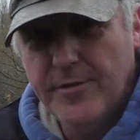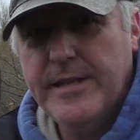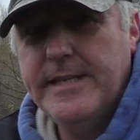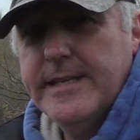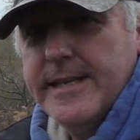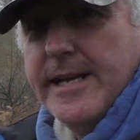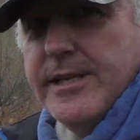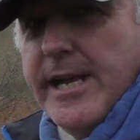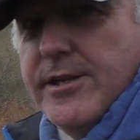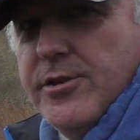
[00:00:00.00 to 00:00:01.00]
on this
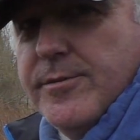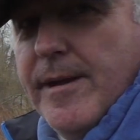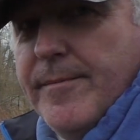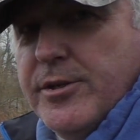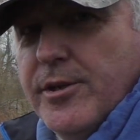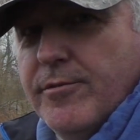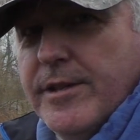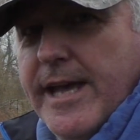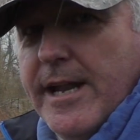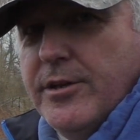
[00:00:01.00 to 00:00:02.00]
inside hedge, just behind my
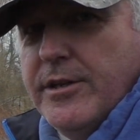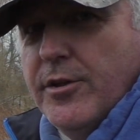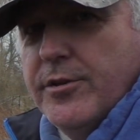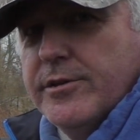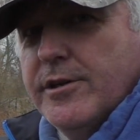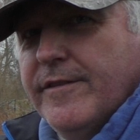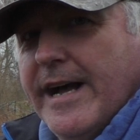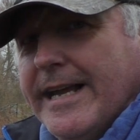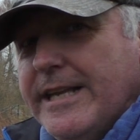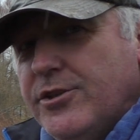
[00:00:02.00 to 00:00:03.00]
shoulder there, look, you've got those
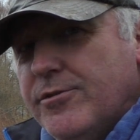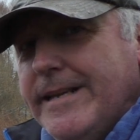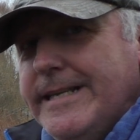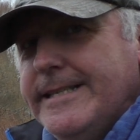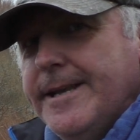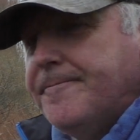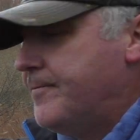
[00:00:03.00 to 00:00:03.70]
overhanging trees,